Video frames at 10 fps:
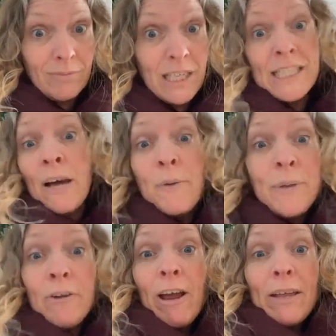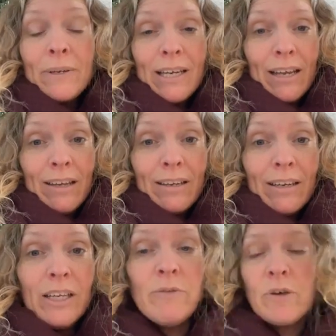Because that would be great, wouldn't it?
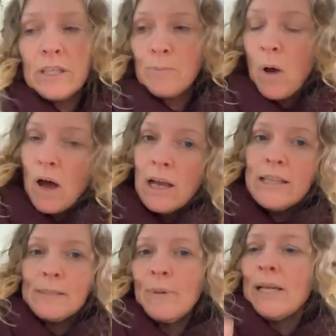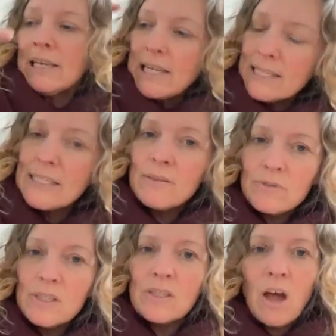You've got this pile, this big list of
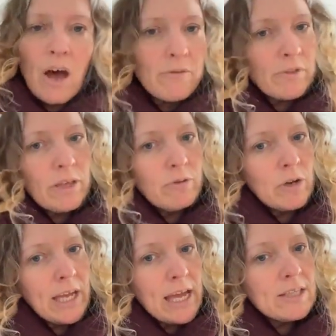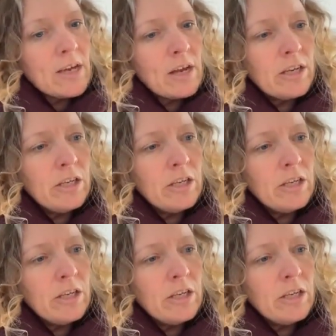stuff that you've got to get done.